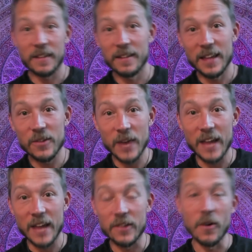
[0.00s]
As you
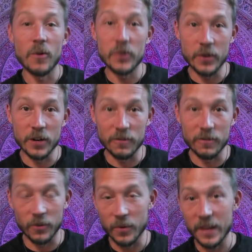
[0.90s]
guys know, you're here
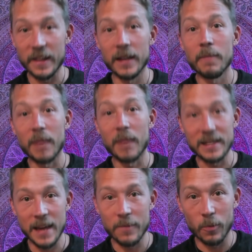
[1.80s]
for a reason. My
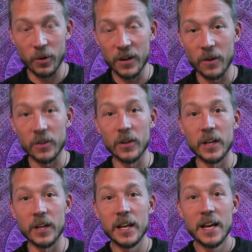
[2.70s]
tabs are pretty darn
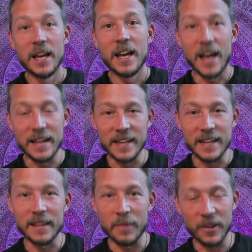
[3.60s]
good. I
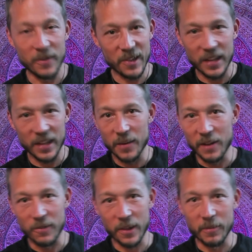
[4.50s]
take them seriously.
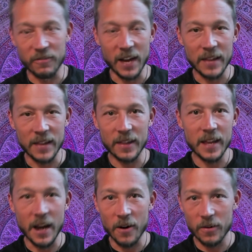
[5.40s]
Whenever someone finds an
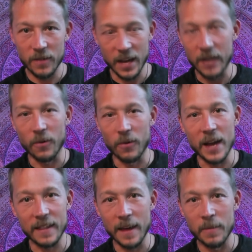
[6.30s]
error, I
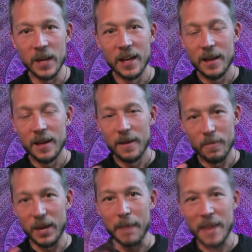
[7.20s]
correct them,
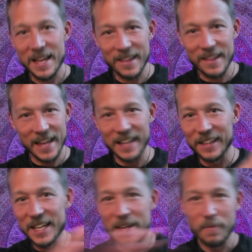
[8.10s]
but I
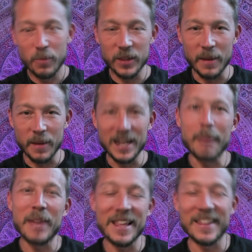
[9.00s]
painstakingly put them out.
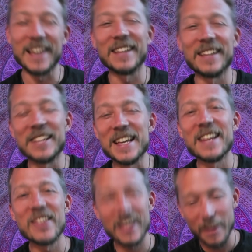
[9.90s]
Not painstakingly, it
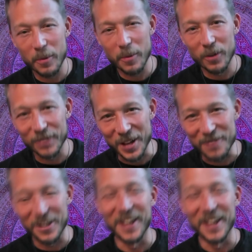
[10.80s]
is a labor of love.